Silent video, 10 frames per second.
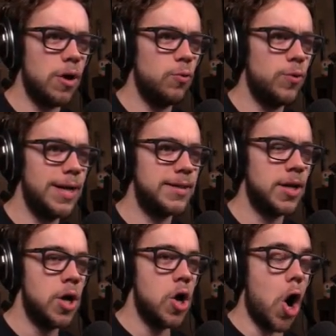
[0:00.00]
what is...
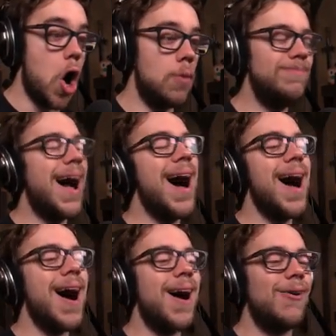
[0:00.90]
Oh,
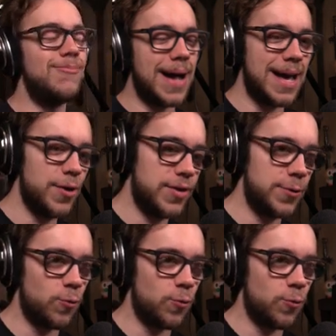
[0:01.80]
oh my health didn't